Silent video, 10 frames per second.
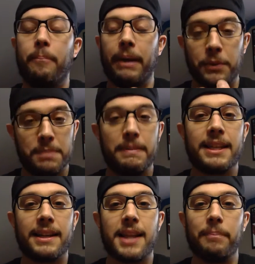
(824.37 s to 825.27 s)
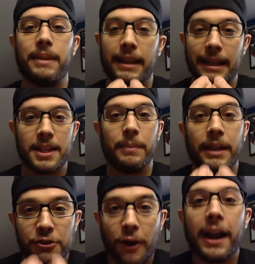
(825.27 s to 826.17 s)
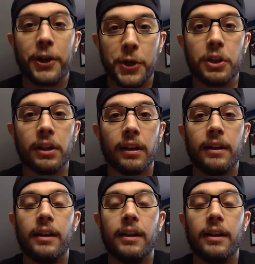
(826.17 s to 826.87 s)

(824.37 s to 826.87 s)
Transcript: but it was missing something, and that something is Ryan Coogler.